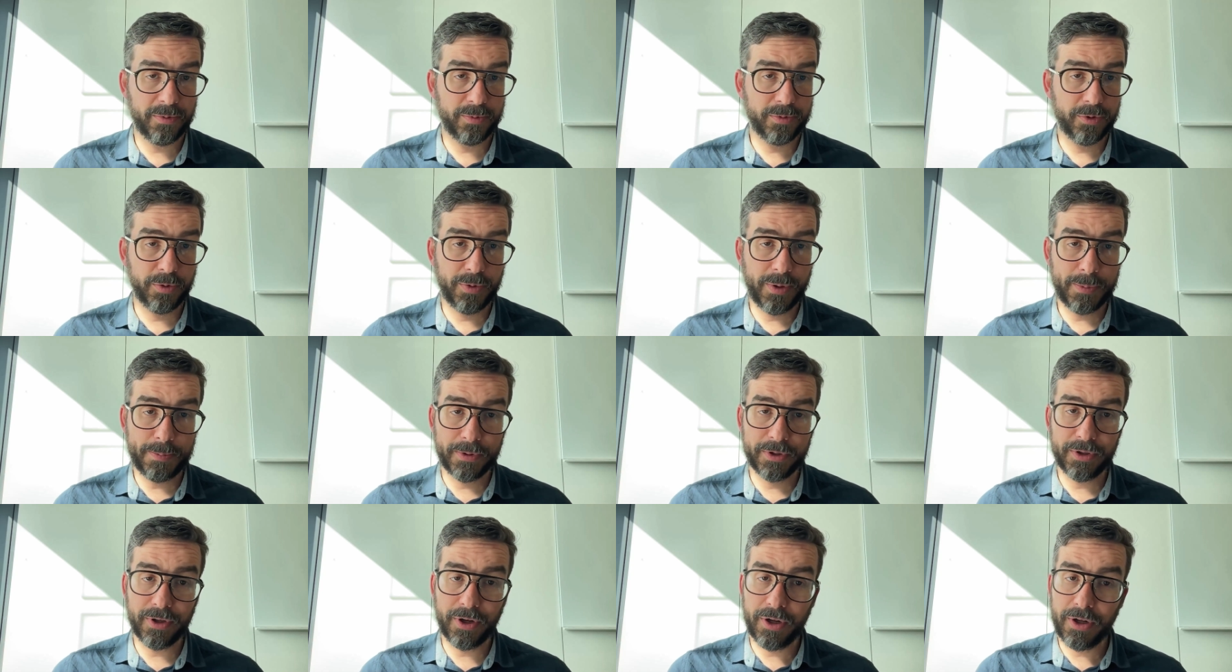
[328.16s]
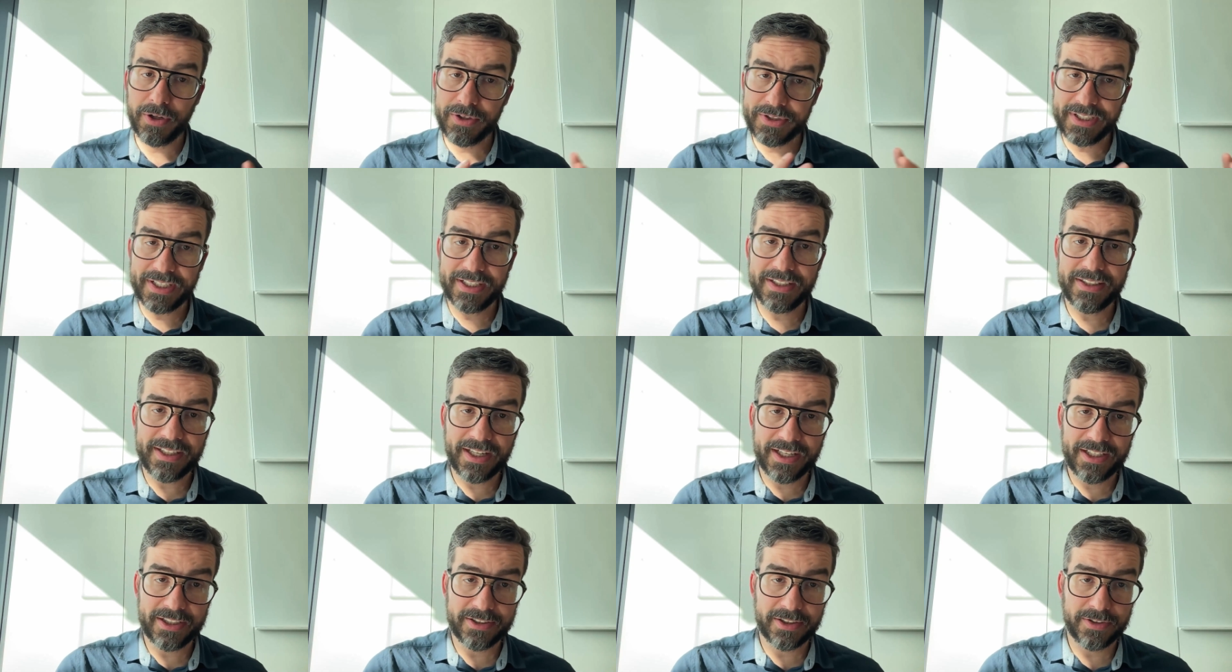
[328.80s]
do we put all the
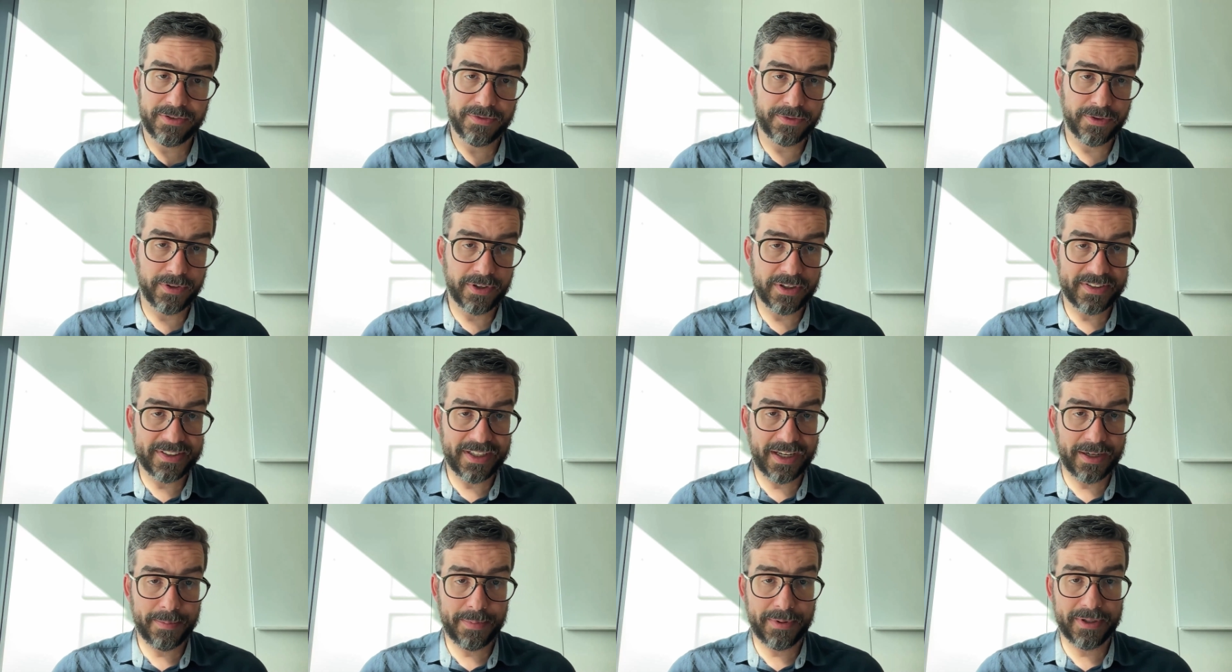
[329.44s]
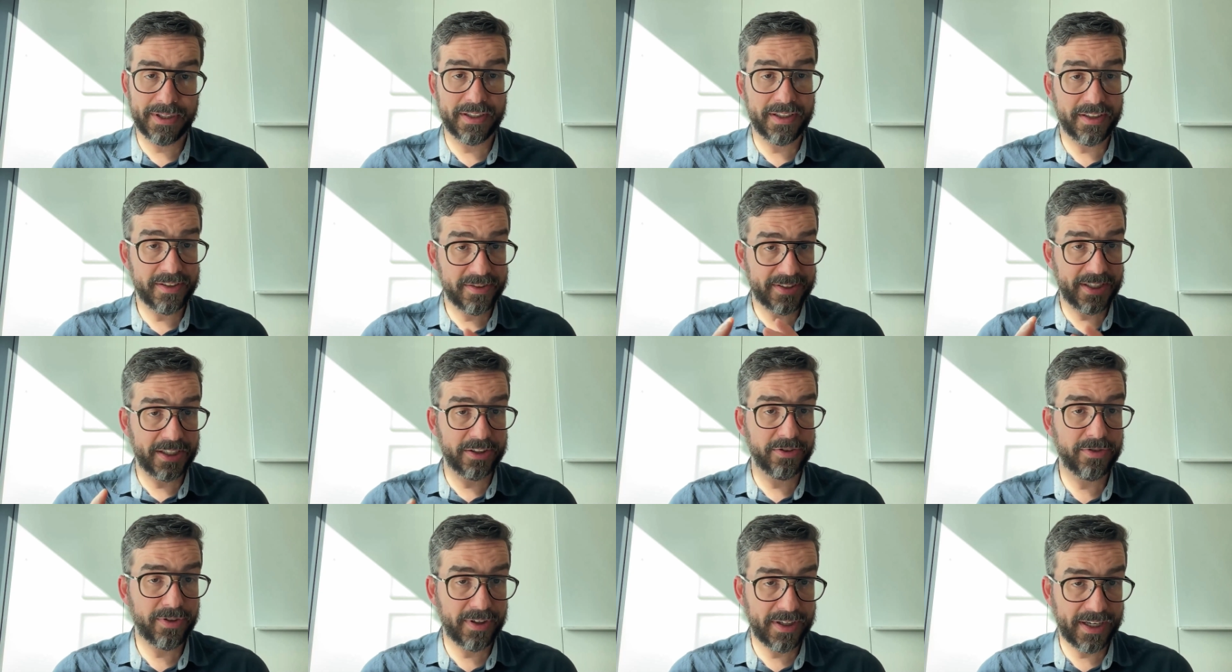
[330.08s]
intelligence, for example, in a
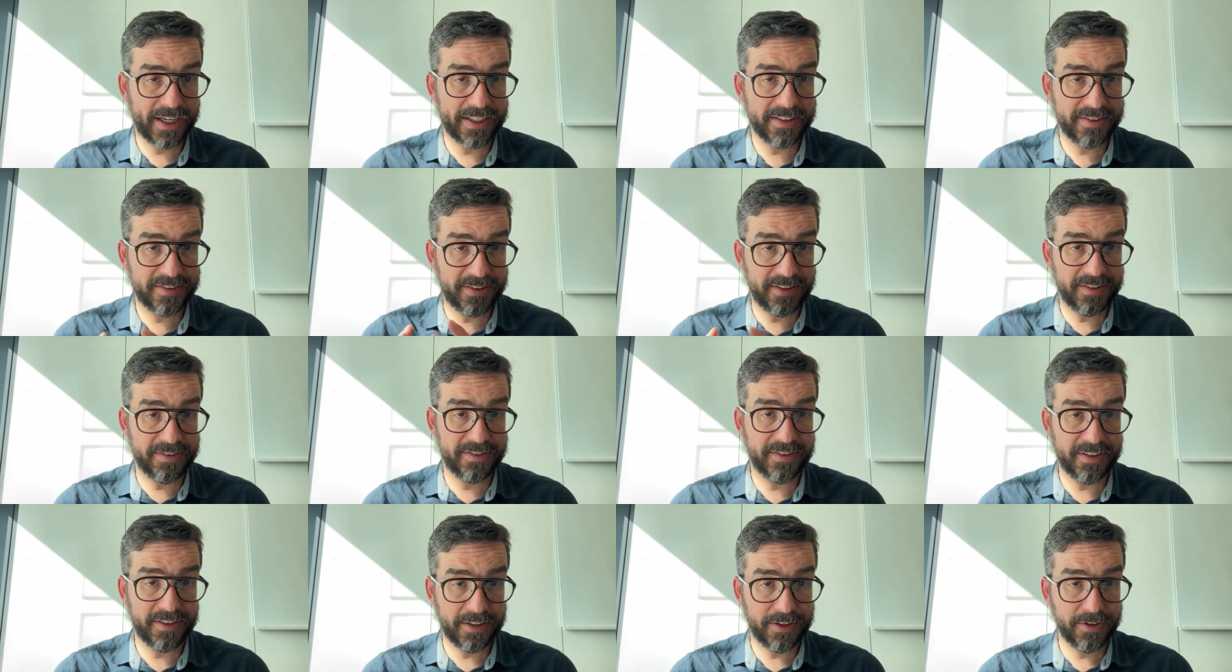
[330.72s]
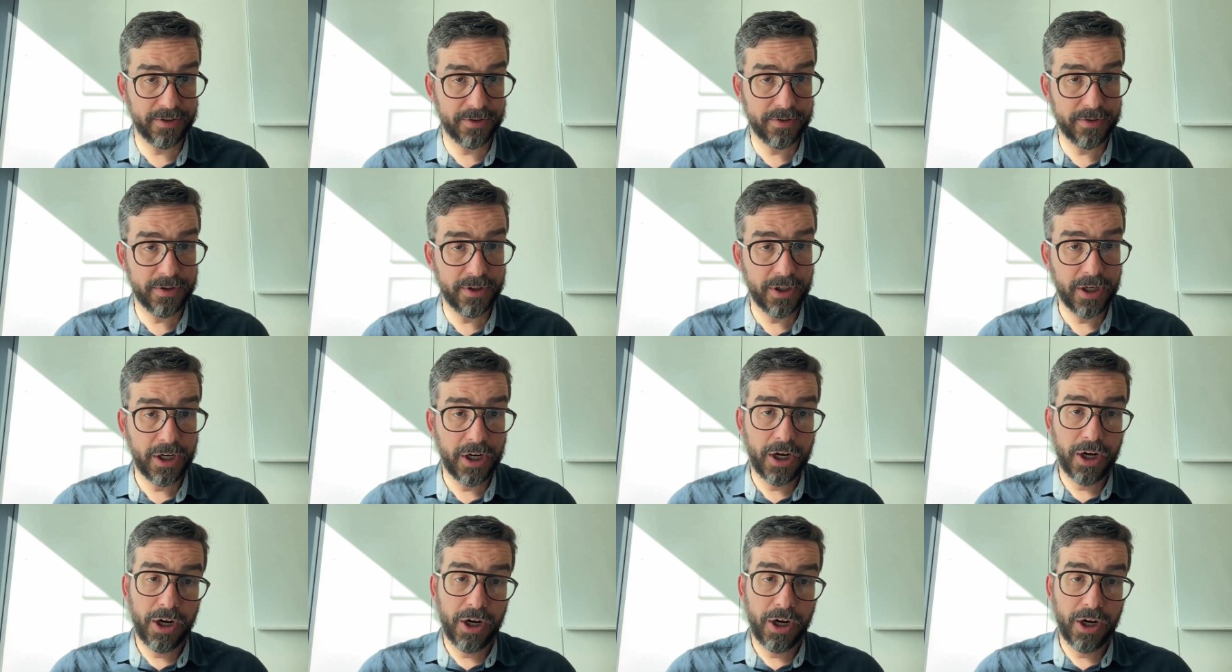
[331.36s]
centralized CCU,